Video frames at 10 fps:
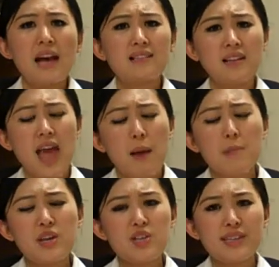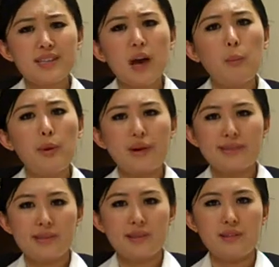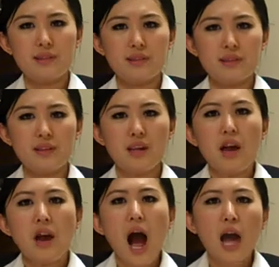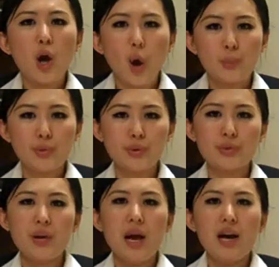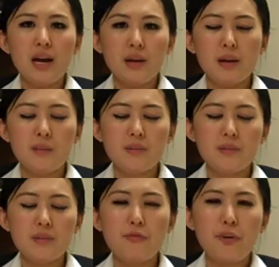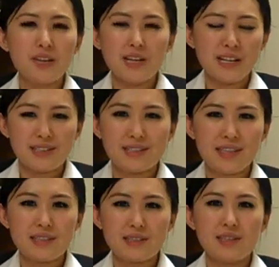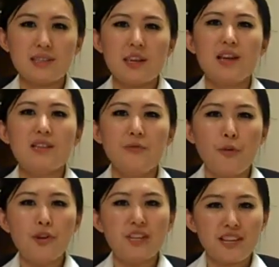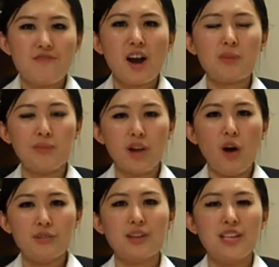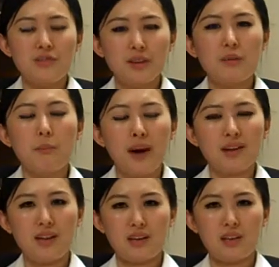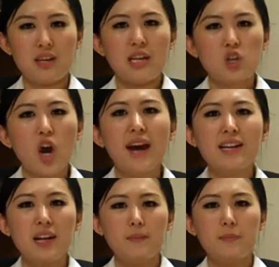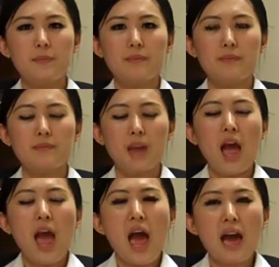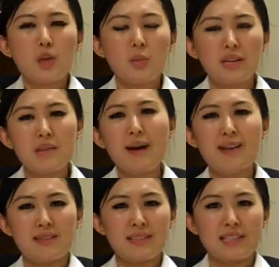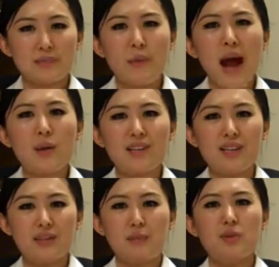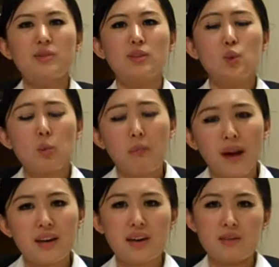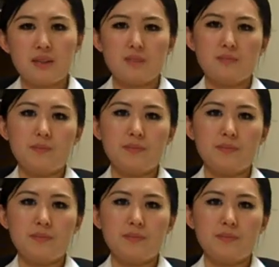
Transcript: As an ambitious young person, I hope to further assist for the development of the direct market in China and to minimize the disparities between the two markets.